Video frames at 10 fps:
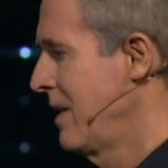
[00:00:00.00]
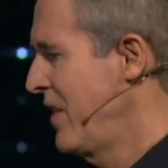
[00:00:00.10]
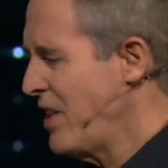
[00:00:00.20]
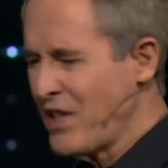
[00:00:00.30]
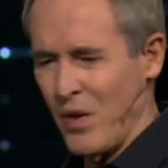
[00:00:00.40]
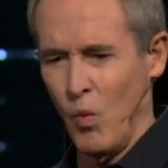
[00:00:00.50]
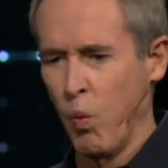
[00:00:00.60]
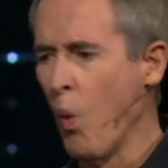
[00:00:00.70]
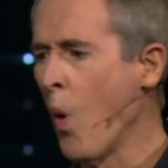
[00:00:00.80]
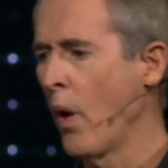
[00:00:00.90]
This isn't
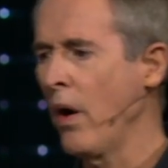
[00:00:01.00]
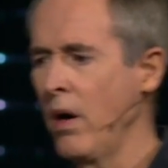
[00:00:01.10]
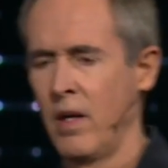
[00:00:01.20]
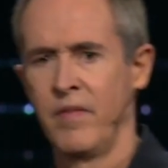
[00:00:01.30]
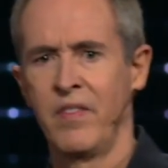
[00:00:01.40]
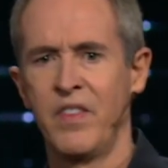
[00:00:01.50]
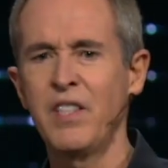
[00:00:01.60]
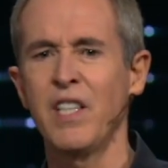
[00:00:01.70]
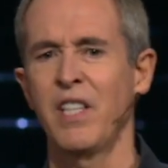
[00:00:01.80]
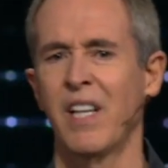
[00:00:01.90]
war.
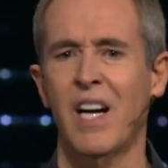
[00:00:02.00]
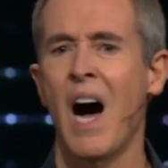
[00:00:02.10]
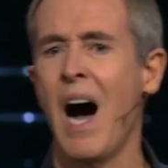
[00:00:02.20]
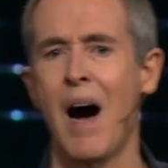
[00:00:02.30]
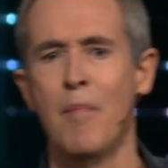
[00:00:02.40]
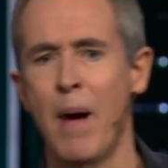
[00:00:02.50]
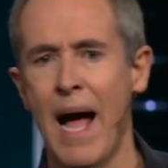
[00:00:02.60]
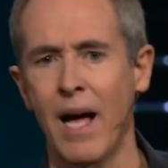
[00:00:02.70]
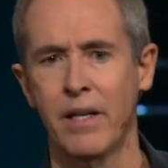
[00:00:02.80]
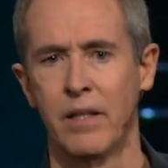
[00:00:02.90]
This isn't
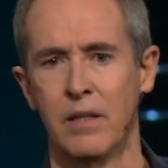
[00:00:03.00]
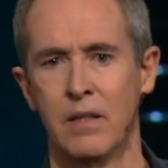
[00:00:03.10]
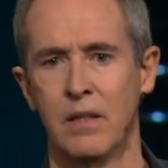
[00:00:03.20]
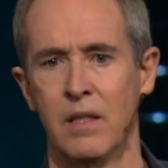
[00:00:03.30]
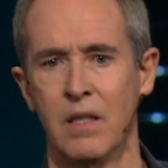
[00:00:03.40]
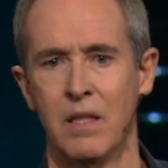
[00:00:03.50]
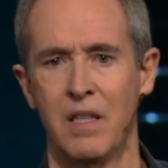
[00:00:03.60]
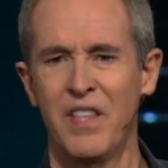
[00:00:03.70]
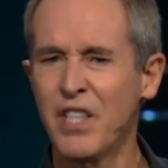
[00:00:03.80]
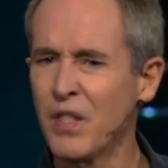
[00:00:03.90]
combat.
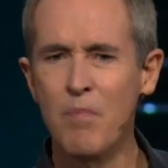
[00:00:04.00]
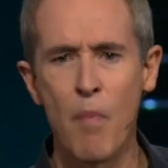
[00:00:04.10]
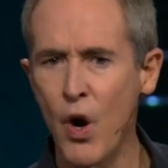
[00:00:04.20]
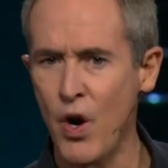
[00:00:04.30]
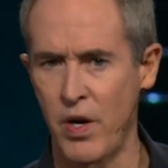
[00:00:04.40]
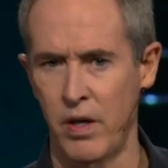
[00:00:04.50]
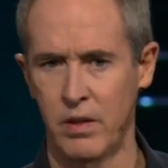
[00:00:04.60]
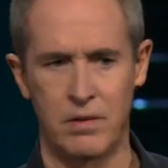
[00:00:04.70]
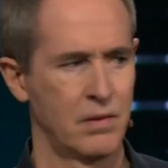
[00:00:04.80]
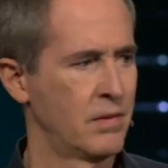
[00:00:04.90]
This is
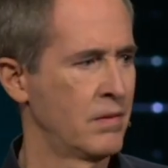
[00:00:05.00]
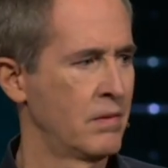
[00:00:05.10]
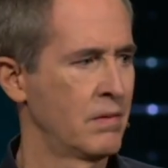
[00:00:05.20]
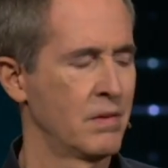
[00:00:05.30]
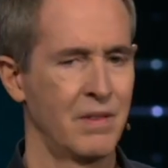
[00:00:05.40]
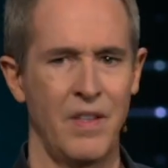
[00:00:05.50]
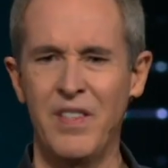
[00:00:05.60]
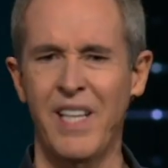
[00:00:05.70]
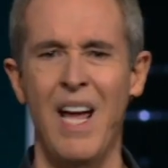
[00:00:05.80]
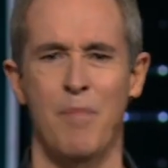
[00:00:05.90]
murder. And
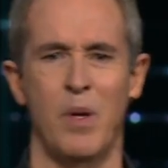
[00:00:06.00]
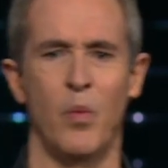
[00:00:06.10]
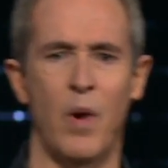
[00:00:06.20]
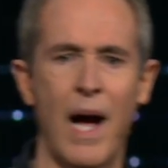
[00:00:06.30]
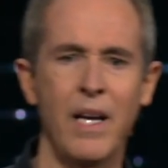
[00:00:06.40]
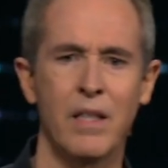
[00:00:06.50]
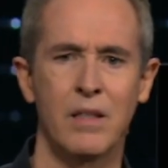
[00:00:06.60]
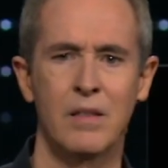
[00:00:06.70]
this can't be right.